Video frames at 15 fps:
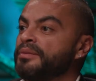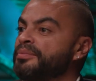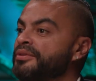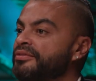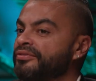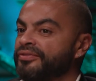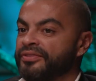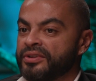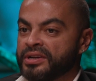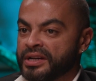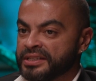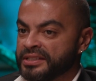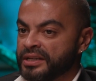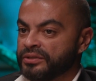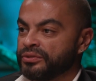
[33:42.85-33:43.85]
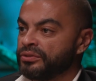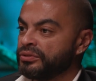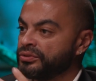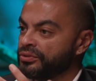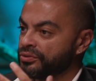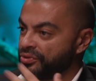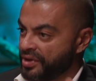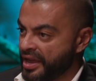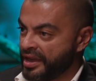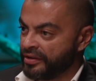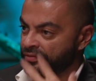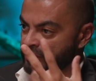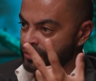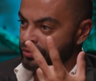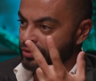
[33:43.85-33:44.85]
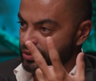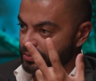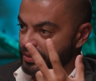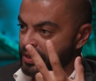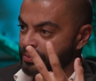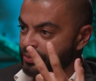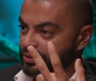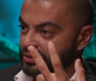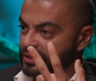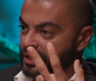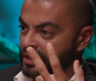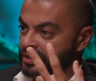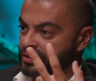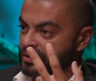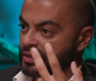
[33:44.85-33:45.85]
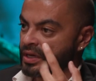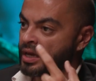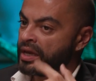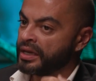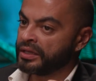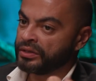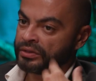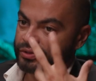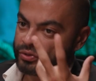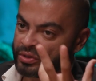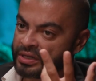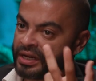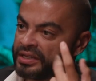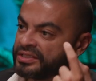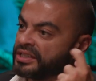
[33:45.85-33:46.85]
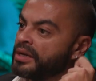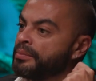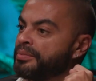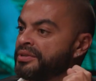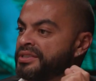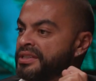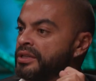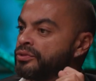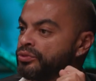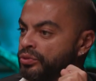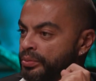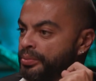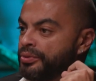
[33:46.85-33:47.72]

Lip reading: I prefer, as I told you, to have you on my podcast and you guys can present your